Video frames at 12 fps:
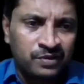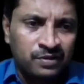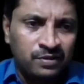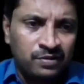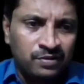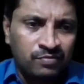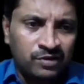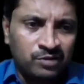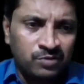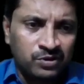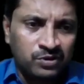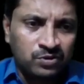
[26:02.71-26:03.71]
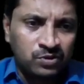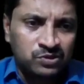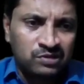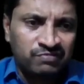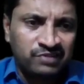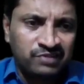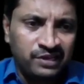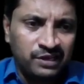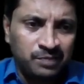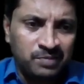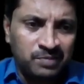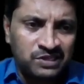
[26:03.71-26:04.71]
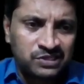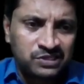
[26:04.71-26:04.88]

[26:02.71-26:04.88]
What about closure of DE plus